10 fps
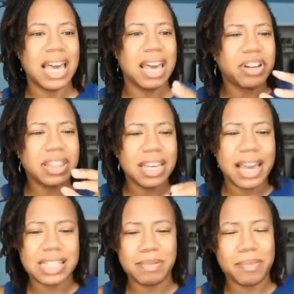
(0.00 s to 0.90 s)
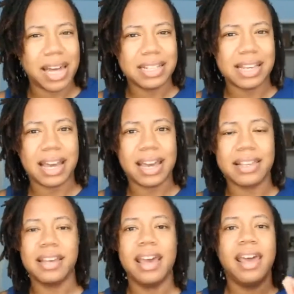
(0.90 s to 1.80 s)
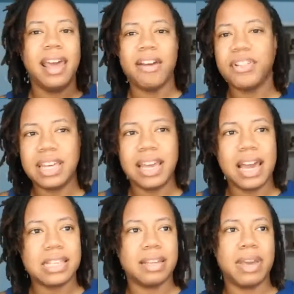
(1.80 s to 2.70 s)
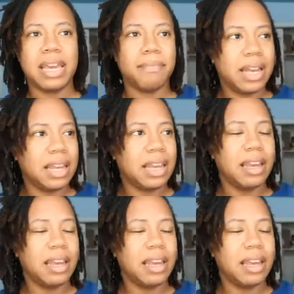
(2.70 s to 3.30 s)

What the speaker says: Everything has to be monetized. Everything has to make money.